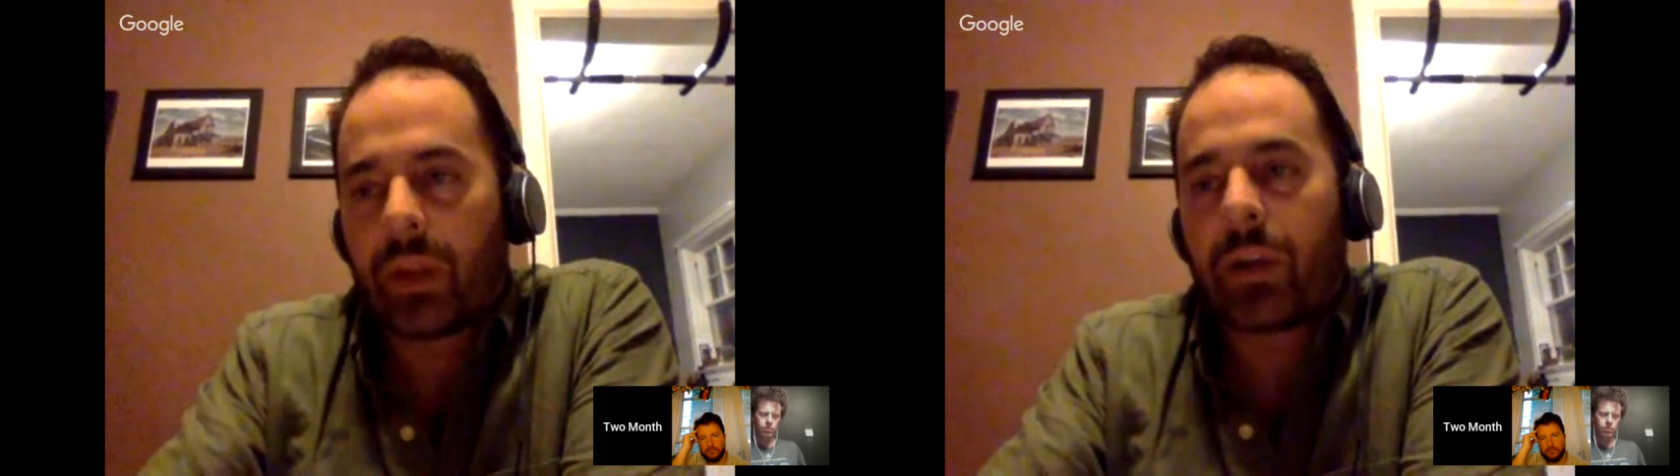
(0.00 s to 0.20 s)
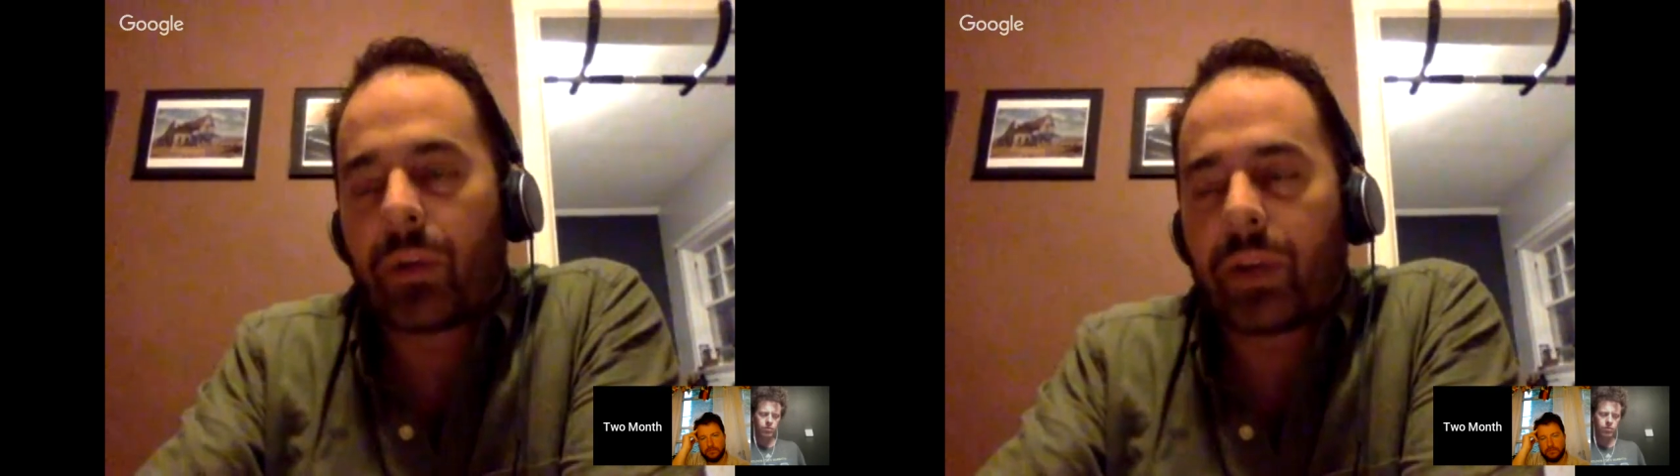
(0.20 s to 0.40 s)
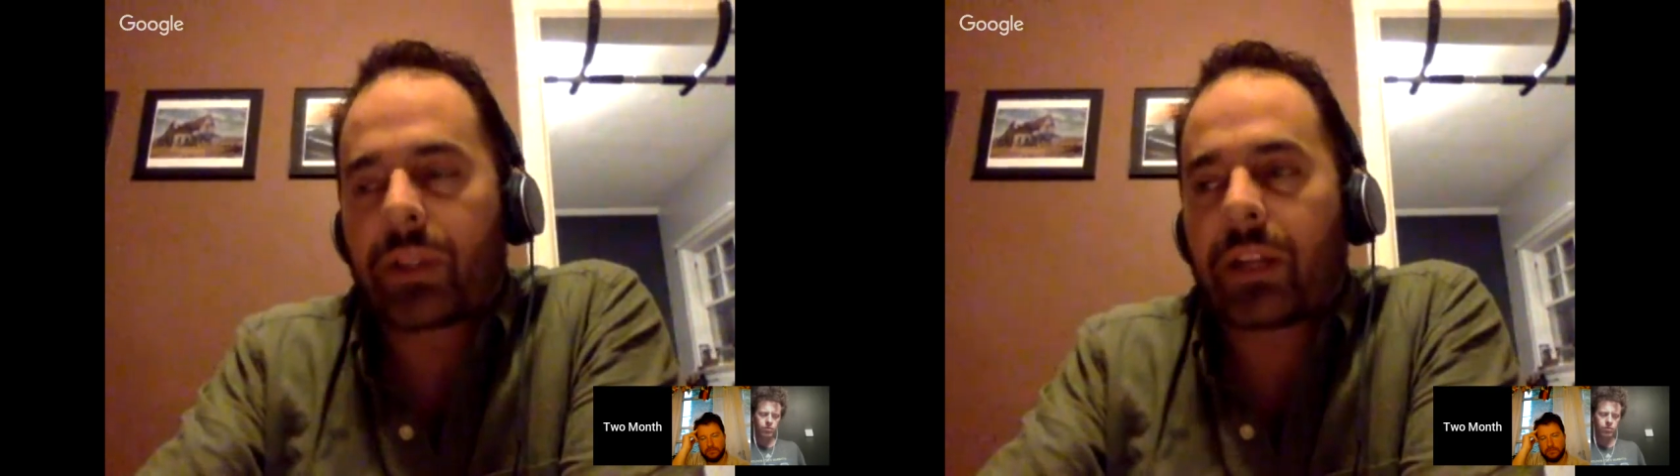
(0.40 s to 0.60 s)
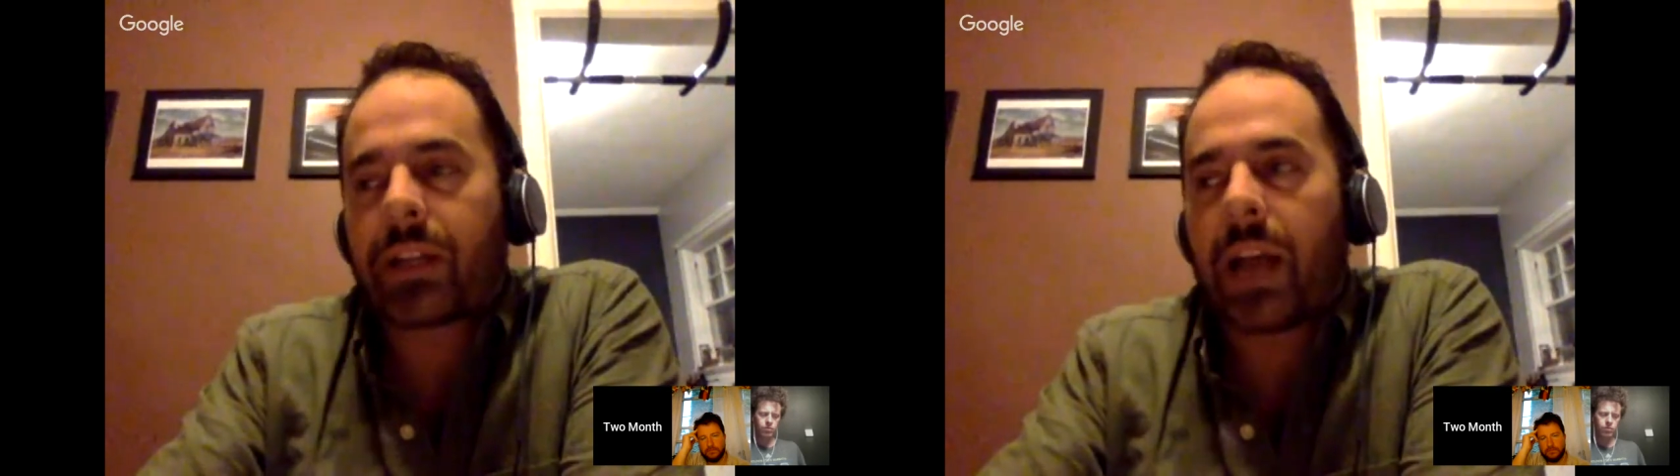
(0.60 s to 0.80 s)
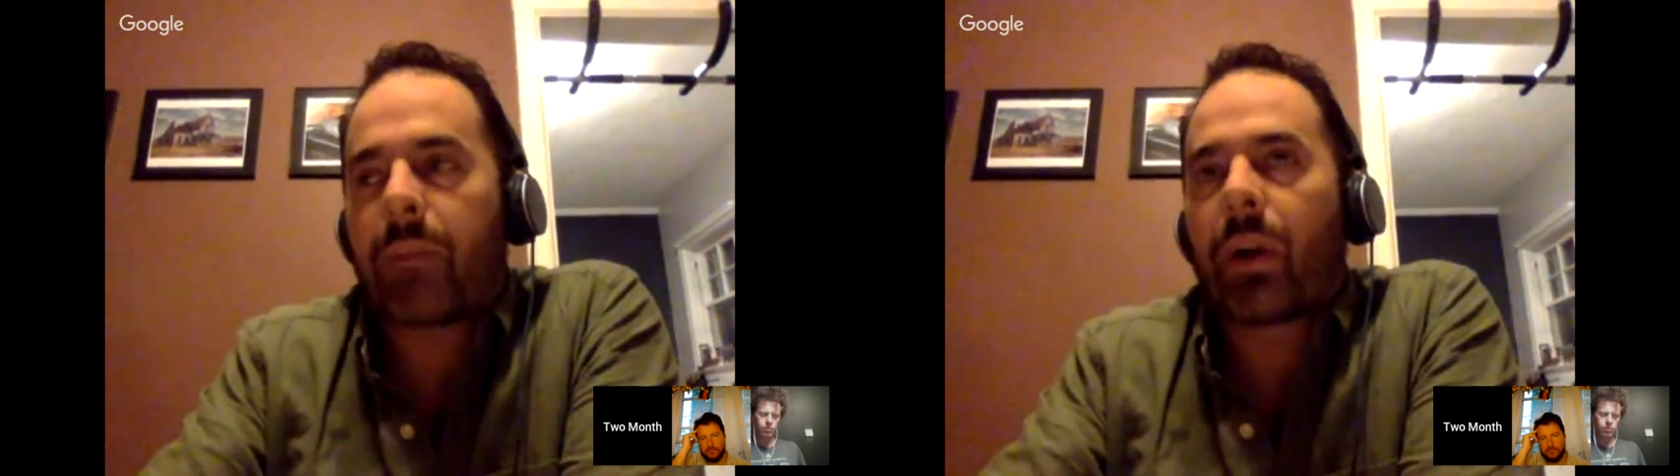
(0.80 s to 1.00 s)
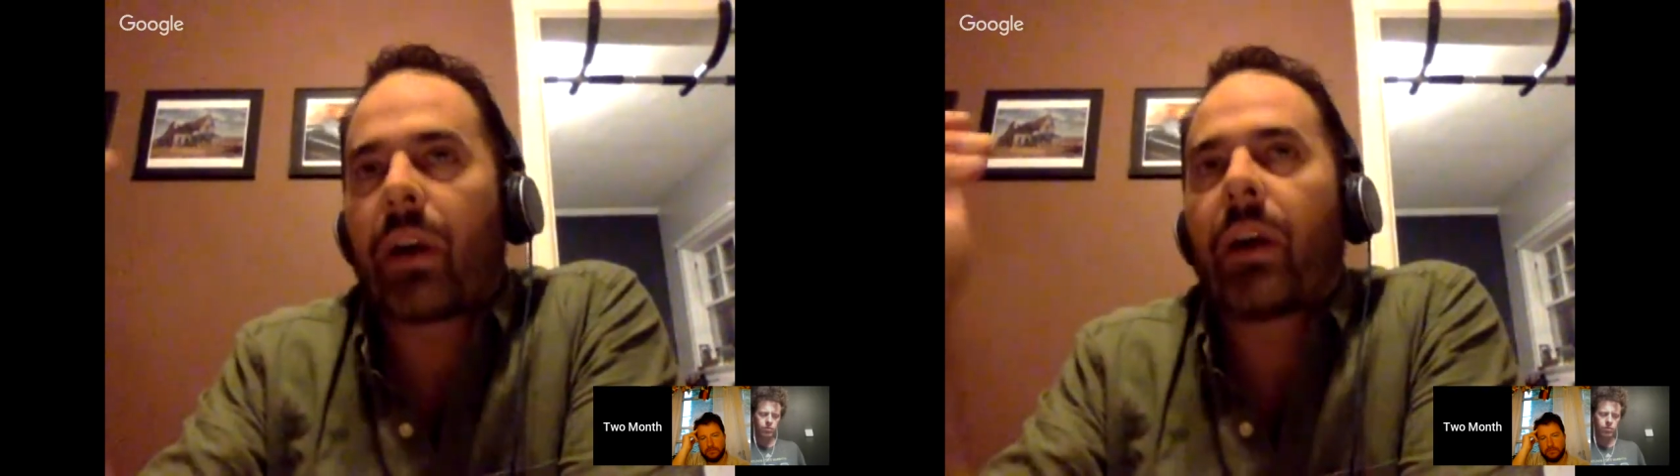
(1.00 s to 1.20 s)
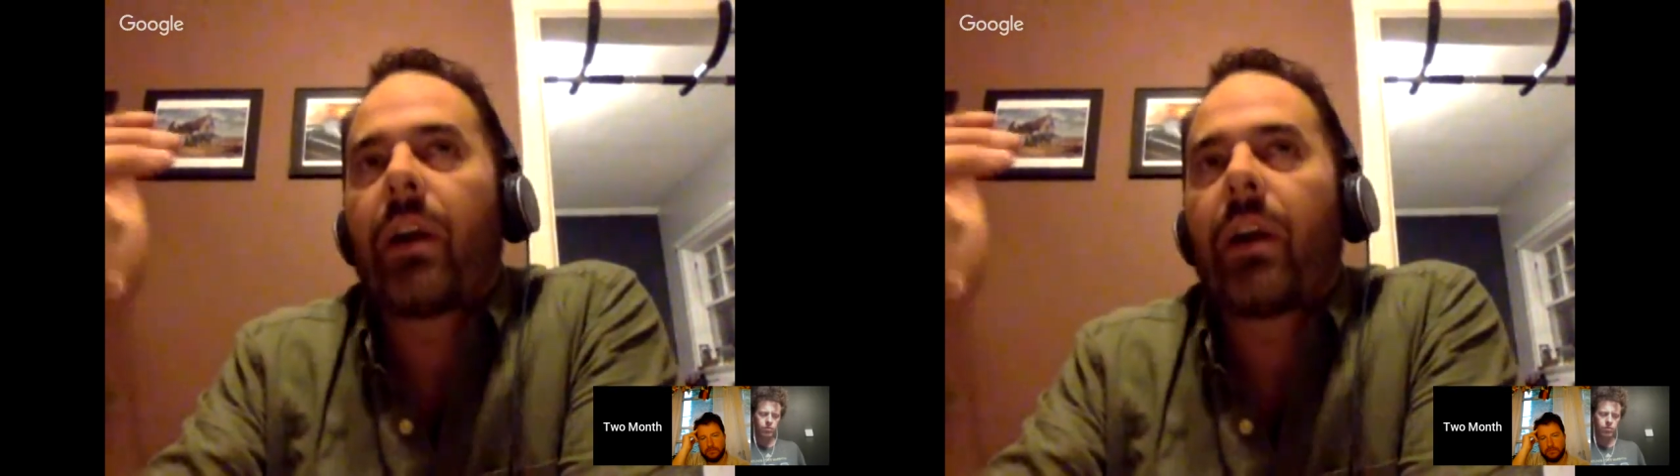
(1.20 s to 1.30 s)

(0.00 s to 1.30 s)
related to what you said, Tom,